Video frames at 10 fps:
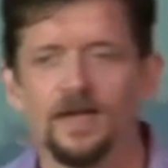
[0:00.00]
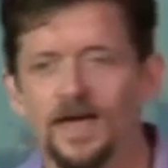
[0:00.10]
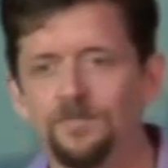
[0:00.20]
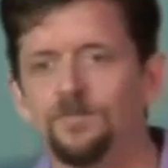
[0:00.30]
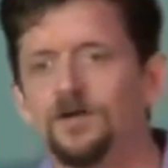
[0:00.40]

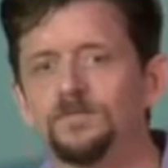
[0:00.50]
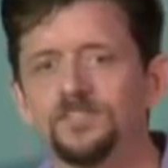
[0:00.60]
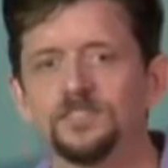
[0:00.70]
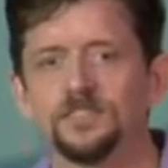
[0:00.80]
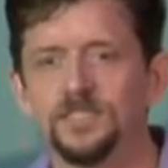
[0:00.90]
I
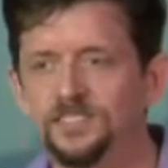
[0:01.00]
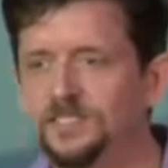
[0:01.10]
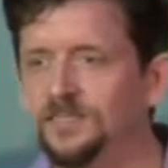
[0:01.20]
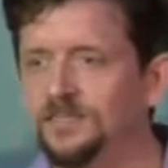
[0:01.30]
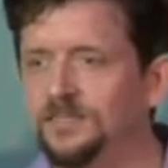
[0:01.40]
promise to
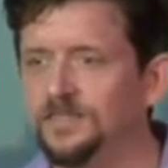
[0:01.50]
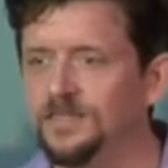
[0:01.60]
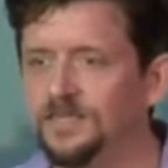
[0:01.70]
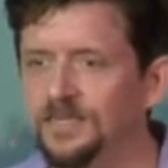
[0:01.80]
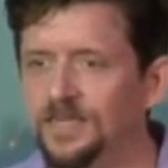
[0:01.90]
listen
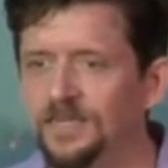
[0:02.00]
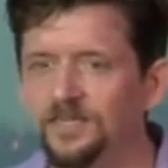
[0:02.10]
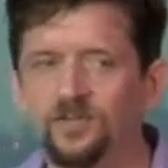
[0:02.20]
and